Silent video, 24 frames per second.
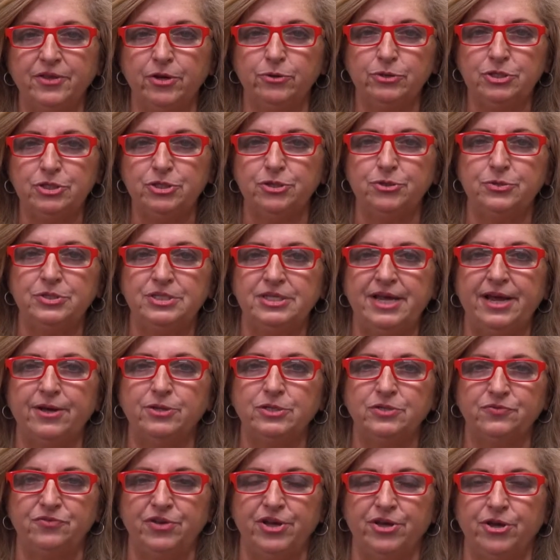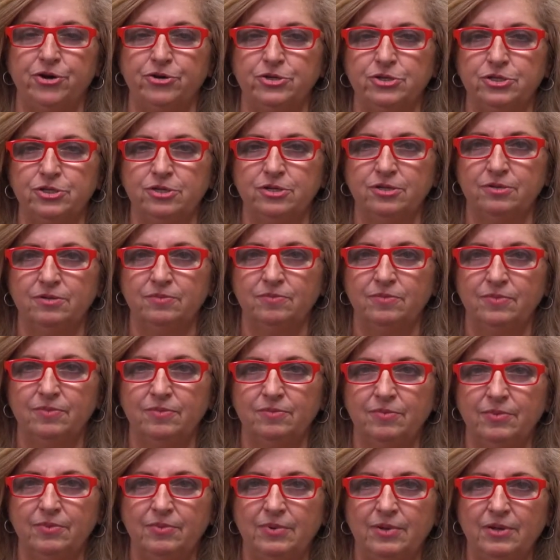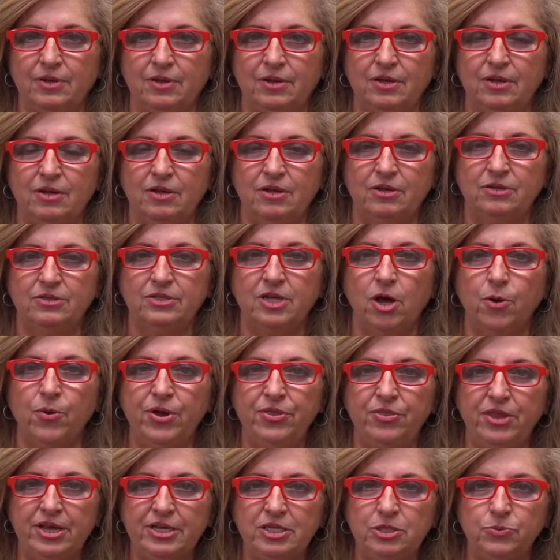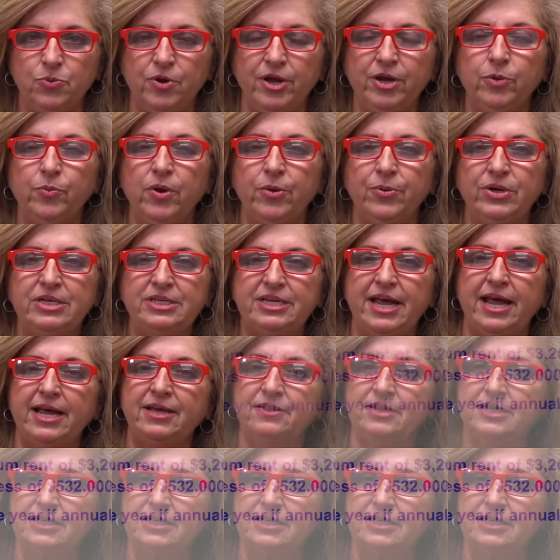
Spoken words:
those two sales figures. So in this one, we would take